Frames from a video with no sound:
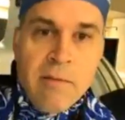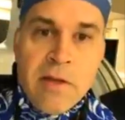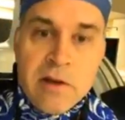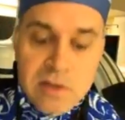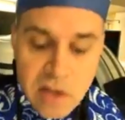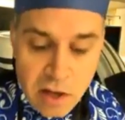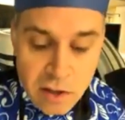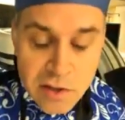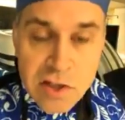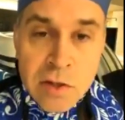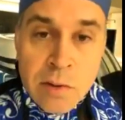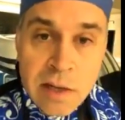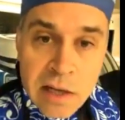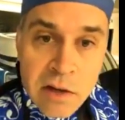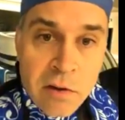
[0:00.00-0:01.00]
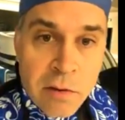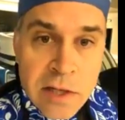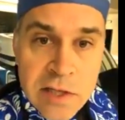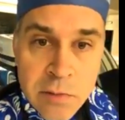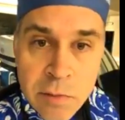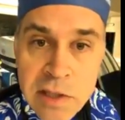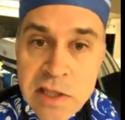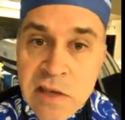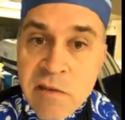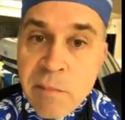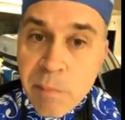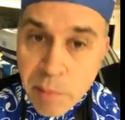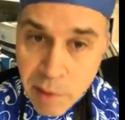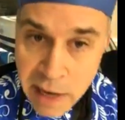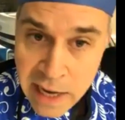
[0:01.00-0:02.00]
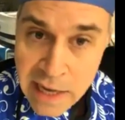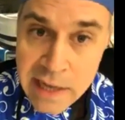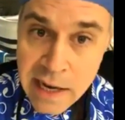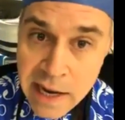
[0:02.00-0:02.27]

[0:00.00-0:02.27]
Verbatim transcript: there's also an increased risk of brain